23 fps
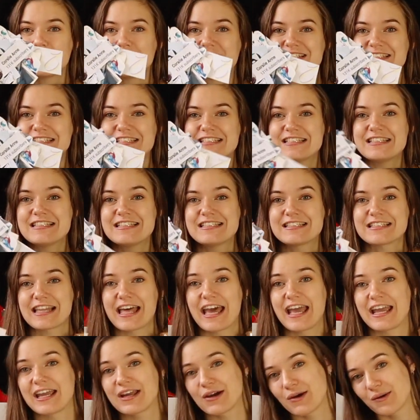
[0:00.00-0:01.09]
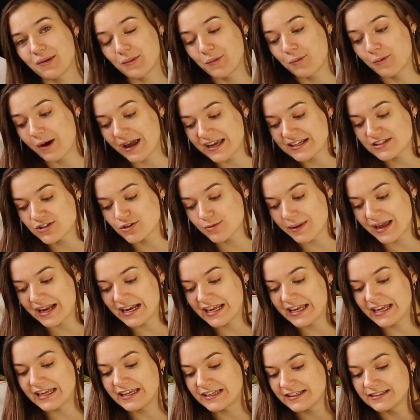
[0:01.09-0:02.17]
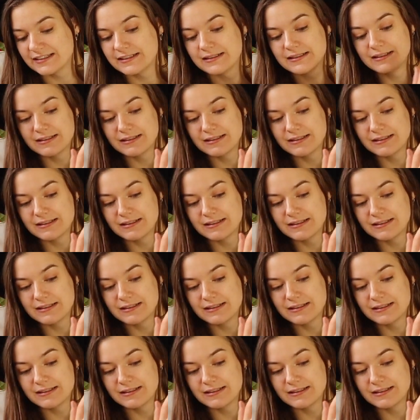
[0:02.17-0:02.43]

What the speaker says: pictures, like way too many